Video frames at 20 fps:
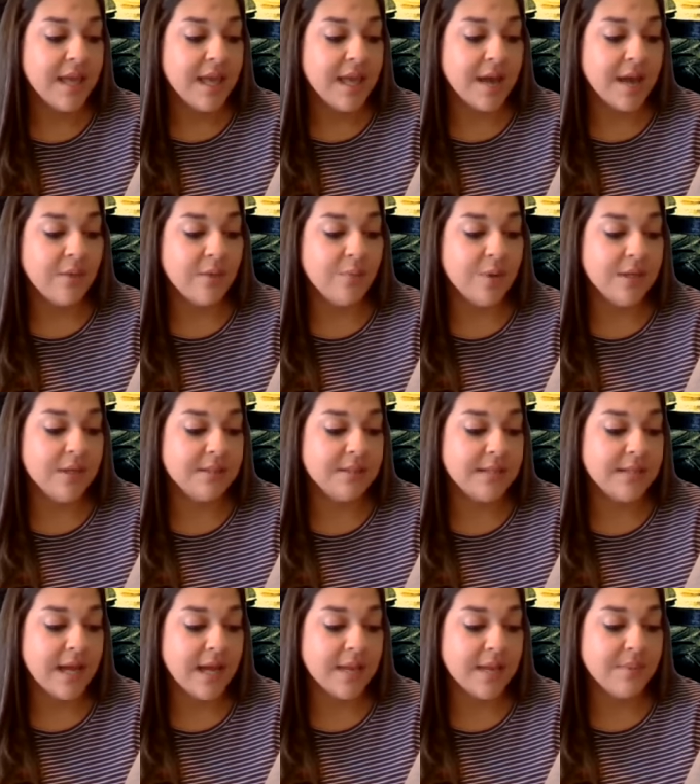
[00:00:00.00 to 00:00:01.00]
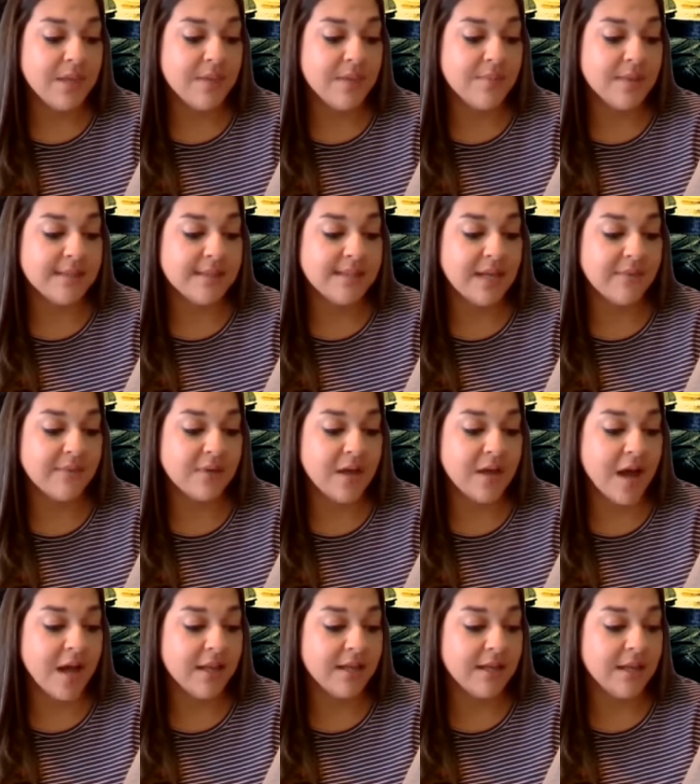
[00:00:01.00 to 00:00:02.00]
At one time, he must have
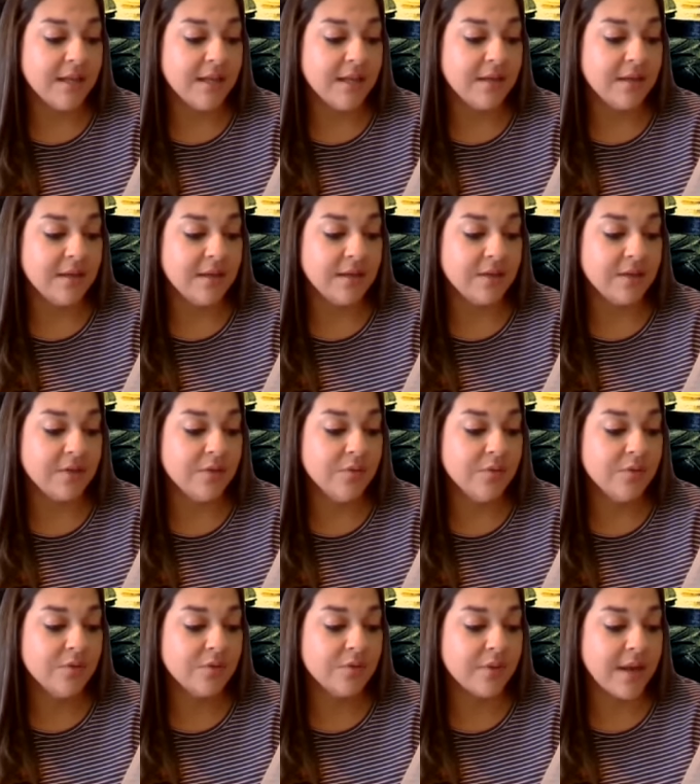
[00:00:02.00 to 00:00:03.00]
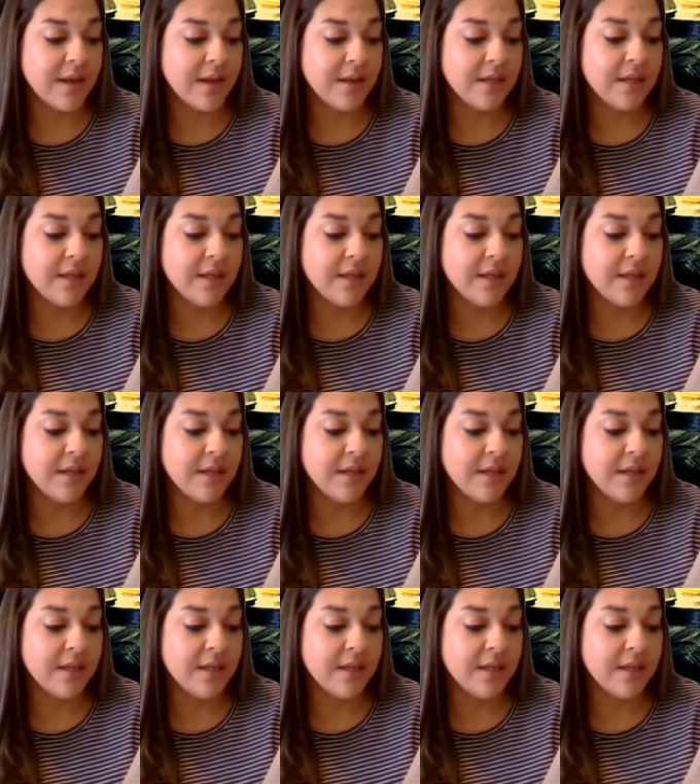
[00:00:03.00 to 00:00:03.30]
caught in the coon trap